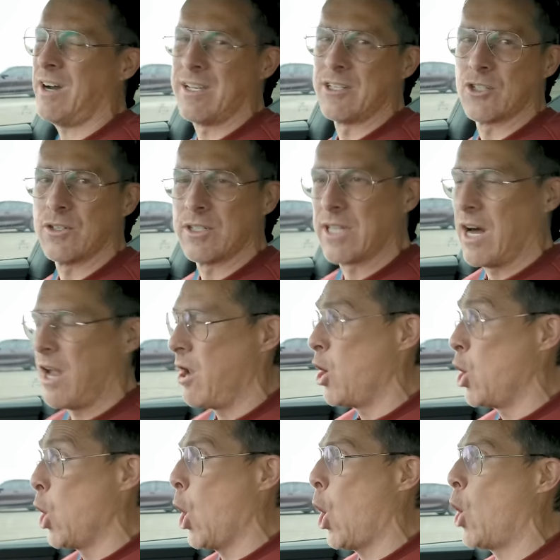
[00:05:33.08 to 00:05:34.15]
I enjoyed that a
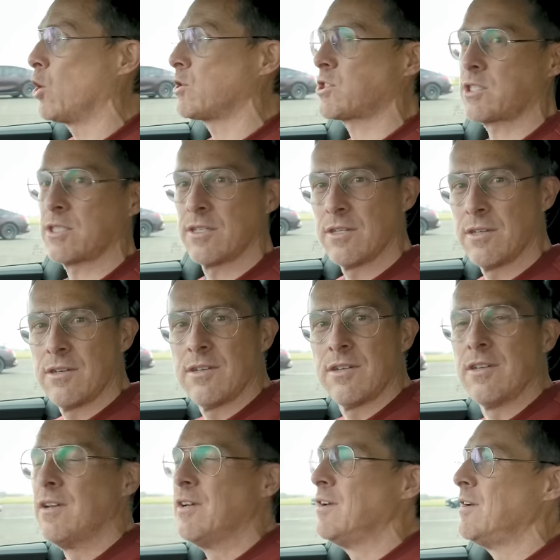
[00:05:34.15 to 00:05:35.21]
lot. I
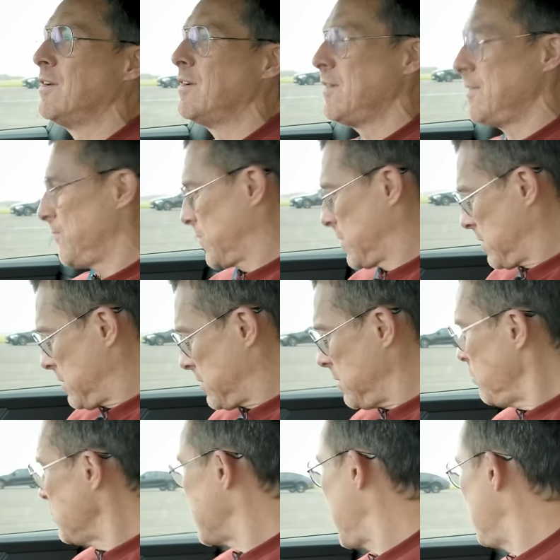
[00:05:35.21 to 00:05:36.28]
don't know what's